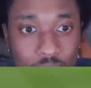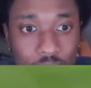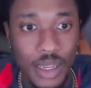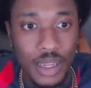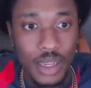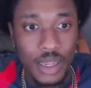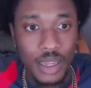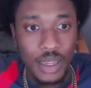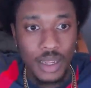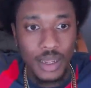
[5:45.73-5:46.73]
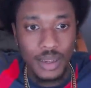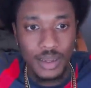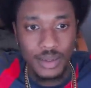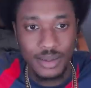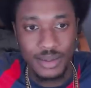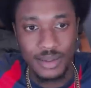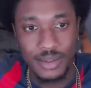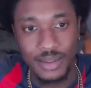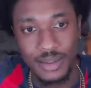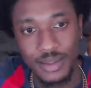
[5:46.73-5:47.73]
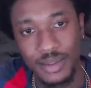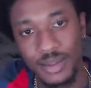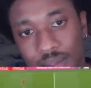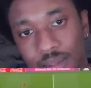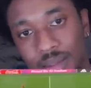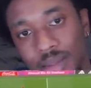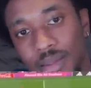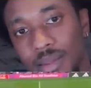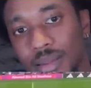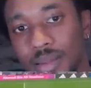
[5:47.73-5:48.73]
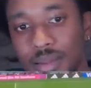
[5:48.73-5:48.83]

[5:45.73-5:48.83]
No one is speaking in this clip.